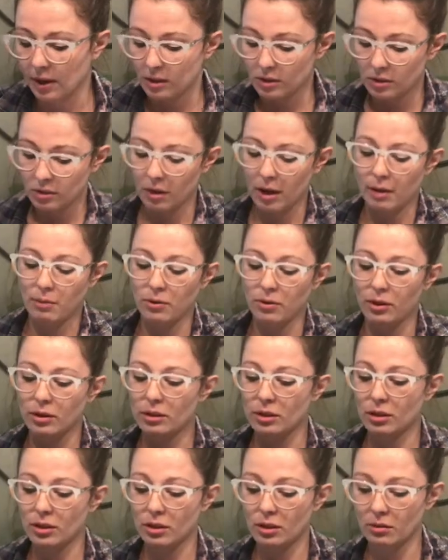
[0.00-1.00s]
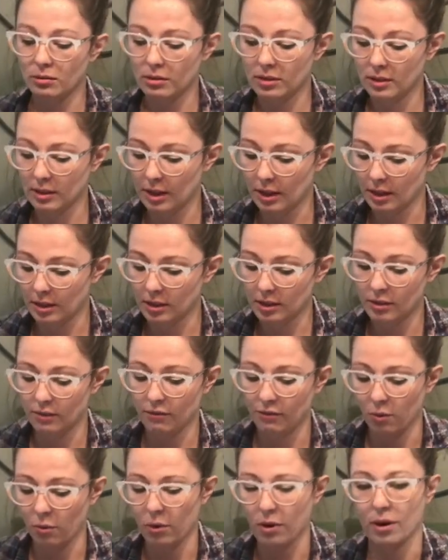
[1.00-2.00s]
So I'm going to use this
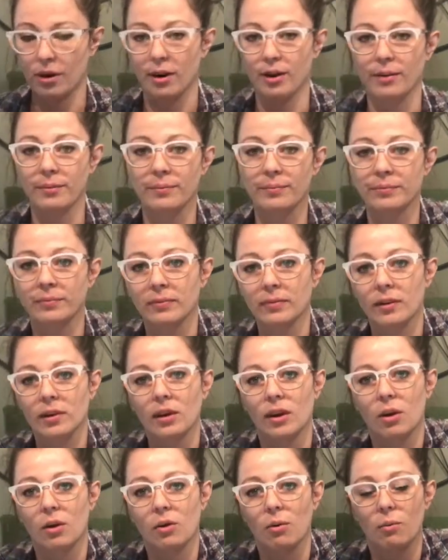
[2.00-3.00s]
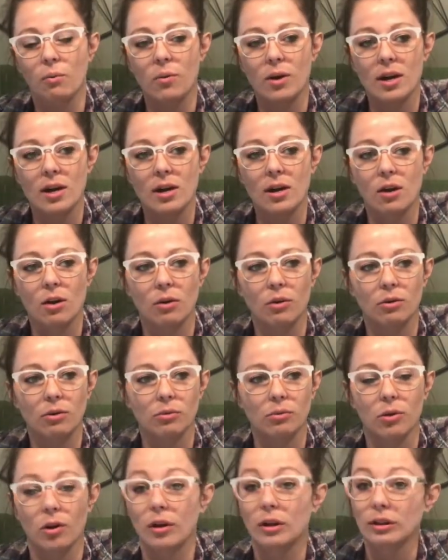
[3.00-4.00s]
for, we go
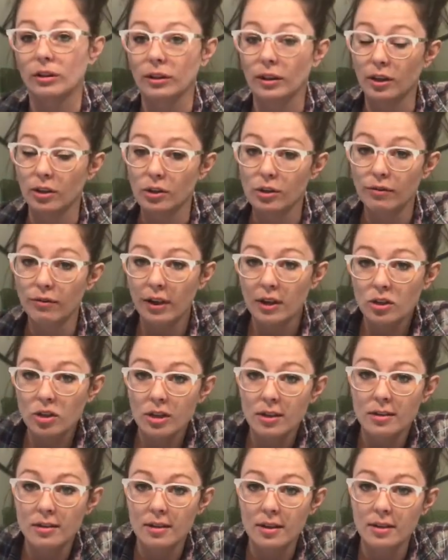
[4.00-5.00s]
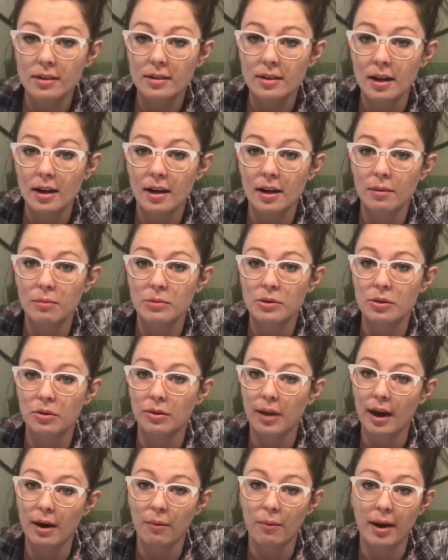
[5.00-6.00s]
through our early intervention system, so
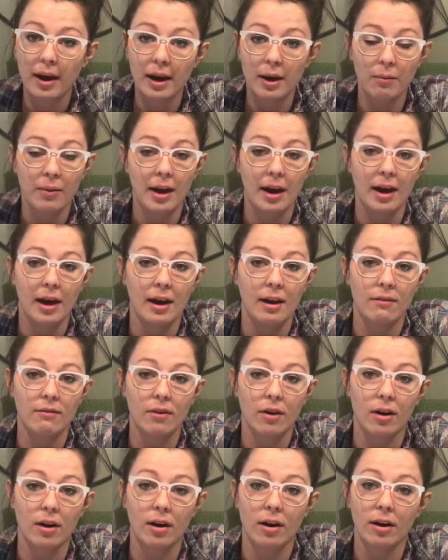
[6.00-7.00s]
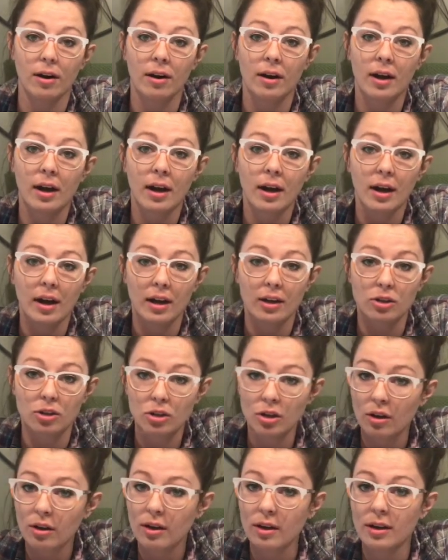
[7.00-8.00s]
that way we have our
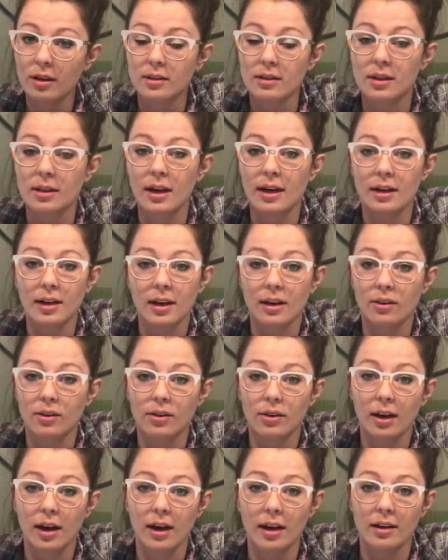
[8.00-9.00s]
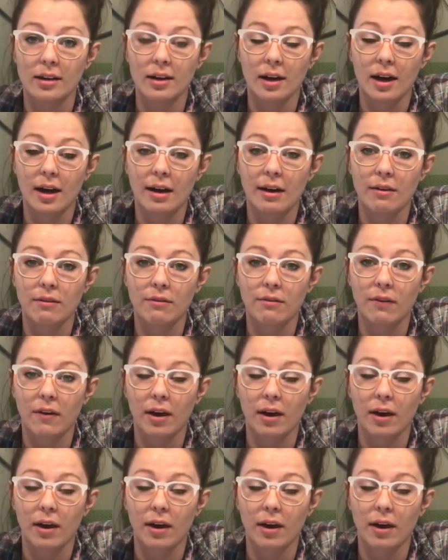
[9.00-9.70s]
insurance and any other kind of